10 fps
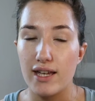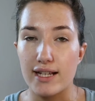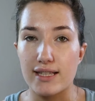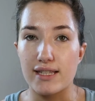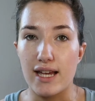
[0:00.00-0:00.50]

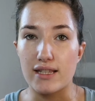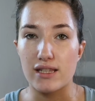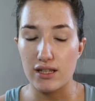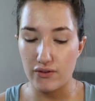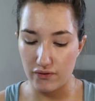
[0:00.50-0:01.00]

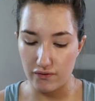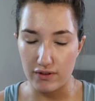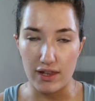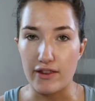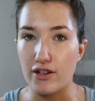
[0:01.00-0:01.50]
extensive.
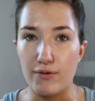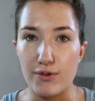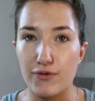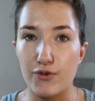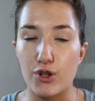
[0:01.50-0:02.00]
I think they have
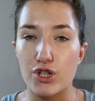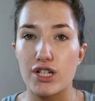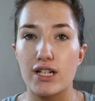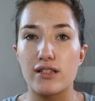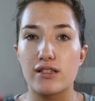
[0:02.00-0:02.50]
just 4
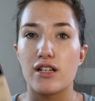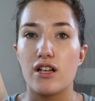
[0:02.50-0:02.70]
shades.